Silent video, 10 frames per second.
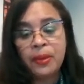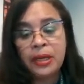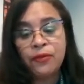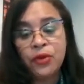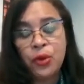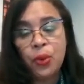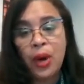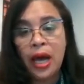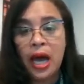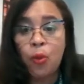give you
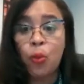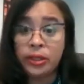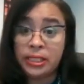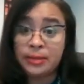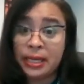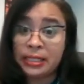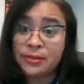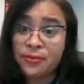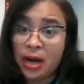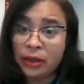a wellness plan
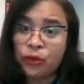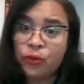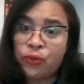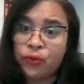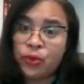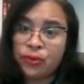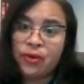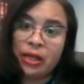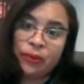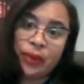to follow for the
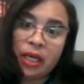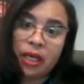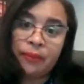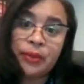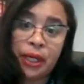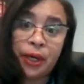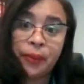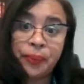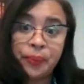following year.